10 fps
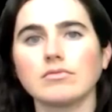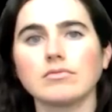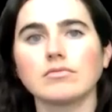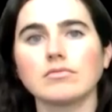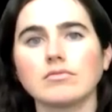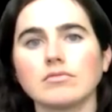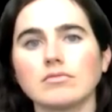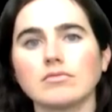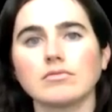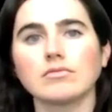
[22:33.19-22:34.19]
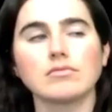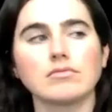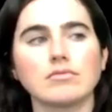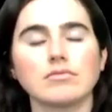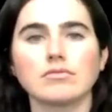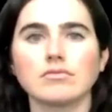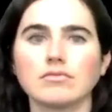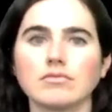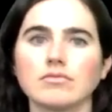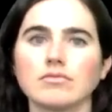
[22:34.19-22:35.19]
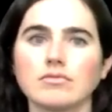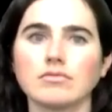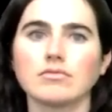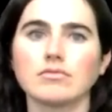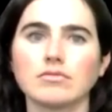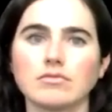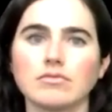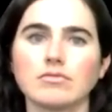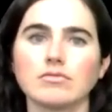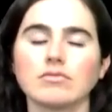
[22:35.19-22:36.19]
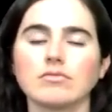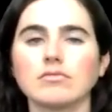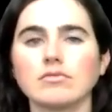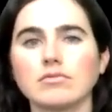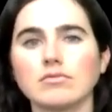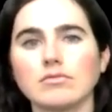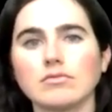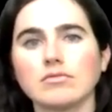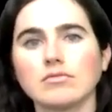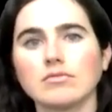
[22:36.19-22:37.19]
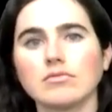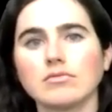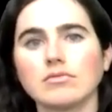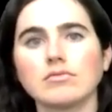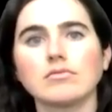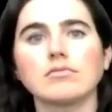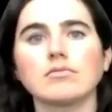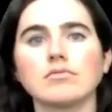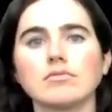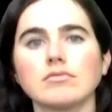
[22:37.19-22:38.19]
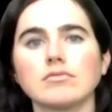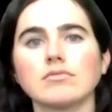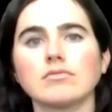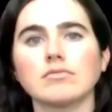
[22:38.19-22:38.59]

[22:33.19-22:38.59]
(not speaking)